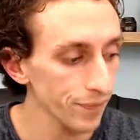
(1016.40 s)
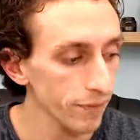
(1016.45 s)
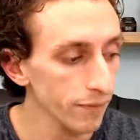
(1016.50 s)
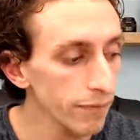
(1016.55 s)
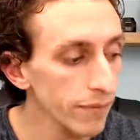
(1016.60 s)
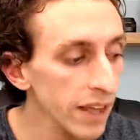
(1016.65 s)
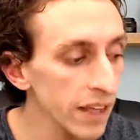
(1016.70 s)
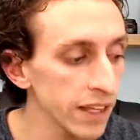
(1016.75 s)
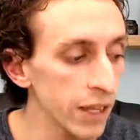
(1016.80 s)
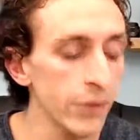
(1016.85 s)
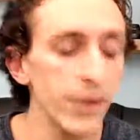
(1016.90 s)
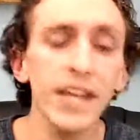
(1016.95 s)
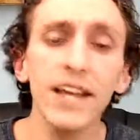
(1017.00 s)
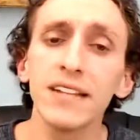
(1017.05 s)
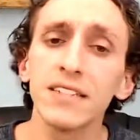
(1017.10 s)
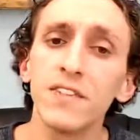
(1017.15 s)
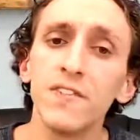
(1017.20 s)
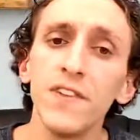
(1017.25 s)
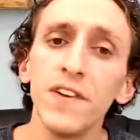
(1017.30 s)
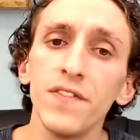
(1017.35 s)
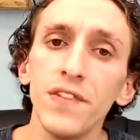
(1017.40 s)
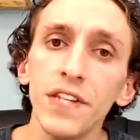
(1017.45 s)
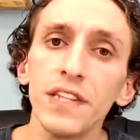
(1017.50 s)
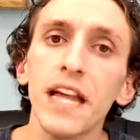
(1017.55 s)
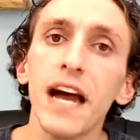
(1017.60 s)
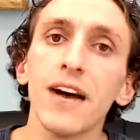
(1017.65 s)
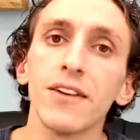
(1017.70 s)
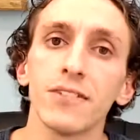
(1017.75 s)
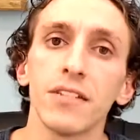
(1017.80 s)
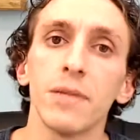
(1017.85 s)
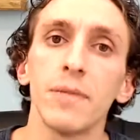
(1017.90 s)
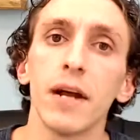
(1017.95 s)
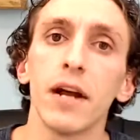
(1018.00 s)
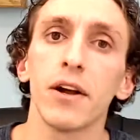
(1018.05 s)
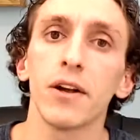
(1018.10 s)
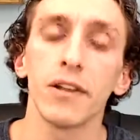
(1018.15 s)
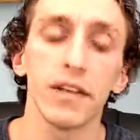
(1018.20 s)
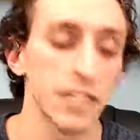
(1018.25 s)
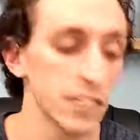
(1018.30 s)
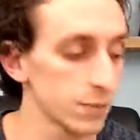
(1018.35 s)
Now he has 50,000
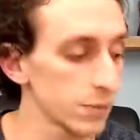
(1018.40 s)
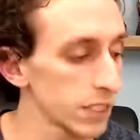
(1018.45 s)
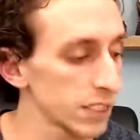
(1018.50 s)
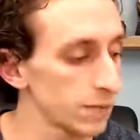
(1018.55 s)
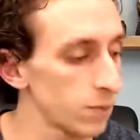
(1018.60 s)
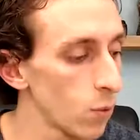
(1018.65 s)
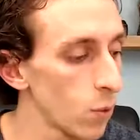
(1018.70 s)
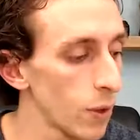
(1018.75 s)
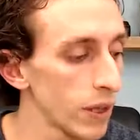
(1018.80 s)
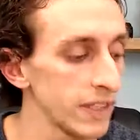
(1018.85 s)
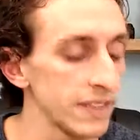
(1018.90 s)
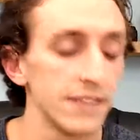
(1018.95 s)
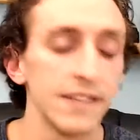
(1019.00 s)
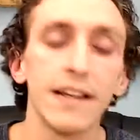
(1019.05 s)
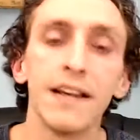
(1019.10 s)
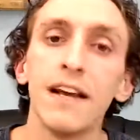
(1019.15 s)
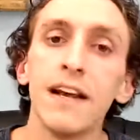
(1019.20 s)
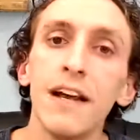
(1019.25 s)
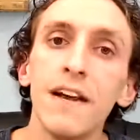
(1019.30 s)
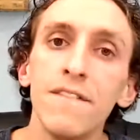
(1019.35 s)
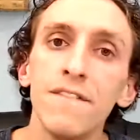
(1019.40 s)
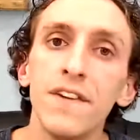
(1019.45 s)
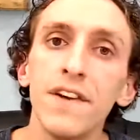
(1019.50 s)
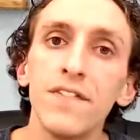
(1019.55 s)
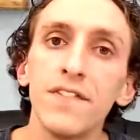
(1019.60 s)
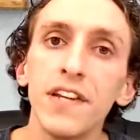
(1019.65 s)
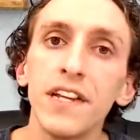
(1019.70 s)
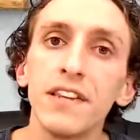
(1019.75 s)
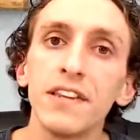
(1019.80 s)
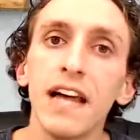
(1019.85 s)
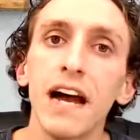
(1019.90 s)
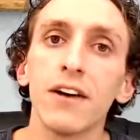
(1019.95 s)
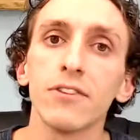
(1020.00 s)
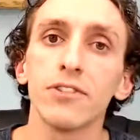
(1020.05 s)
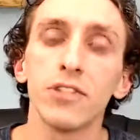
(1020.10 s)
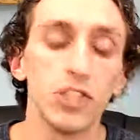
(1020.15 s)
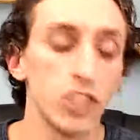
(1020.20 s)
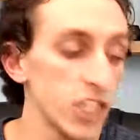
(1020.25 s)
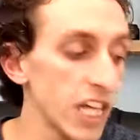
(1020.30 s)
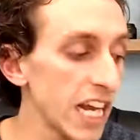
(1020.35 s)
American Express points,
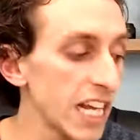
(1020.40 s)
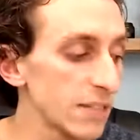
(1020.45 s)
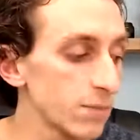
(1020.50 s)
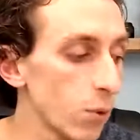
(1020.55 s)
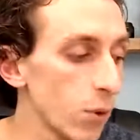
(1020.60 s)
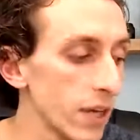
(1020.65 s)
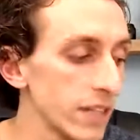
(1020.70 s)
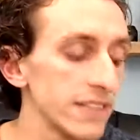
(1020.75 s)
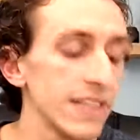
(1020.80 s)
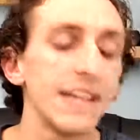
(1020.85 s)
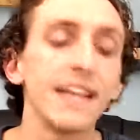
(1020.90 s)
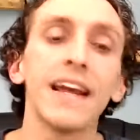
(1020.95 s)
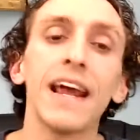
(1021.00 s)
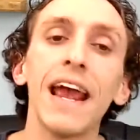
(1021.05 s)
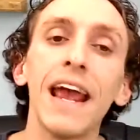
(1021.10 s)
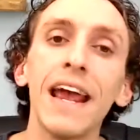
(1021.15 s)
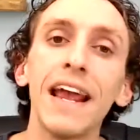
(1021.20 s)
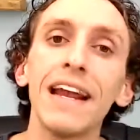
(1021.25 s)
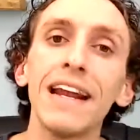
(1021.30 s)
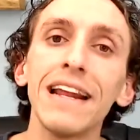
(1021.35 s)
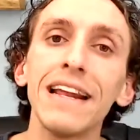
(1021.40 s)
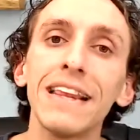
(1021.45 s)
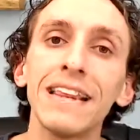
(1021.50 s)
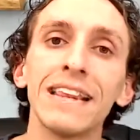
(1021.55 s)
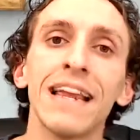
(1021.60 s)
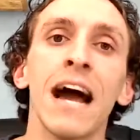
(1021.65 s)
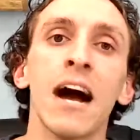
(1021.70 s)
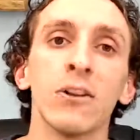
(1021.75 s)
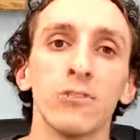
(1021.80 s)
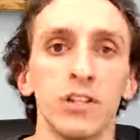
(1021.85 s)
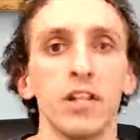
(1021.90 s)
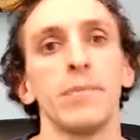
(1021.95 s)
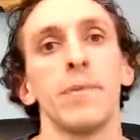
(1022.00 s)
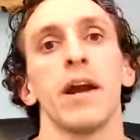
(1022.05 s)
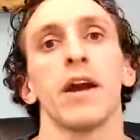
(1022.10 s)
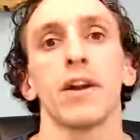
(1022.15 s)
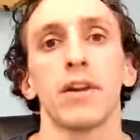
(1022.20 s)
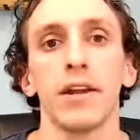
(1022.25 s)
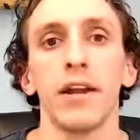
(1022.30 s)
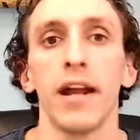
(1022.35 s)
50,000 Chase points, and 80,000
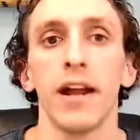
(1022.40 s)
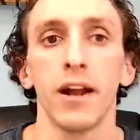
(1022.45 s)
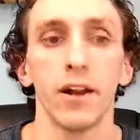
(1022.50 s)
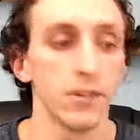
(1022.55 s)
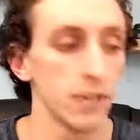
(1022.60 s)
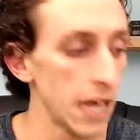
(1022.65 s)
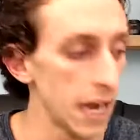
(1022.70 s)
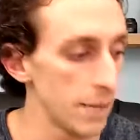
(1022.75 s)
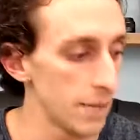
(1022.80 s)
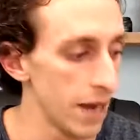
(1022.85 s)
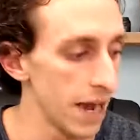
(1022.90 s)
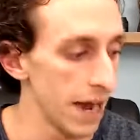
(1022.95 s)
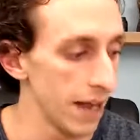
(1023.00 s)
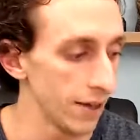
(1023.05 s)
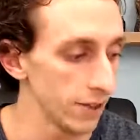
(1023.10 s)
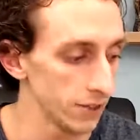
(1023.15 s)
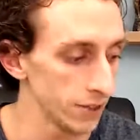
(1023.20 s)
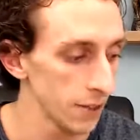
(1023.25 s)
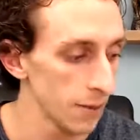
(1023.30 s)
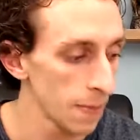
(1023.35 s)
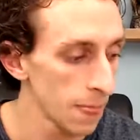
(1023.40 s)
American Airline miles.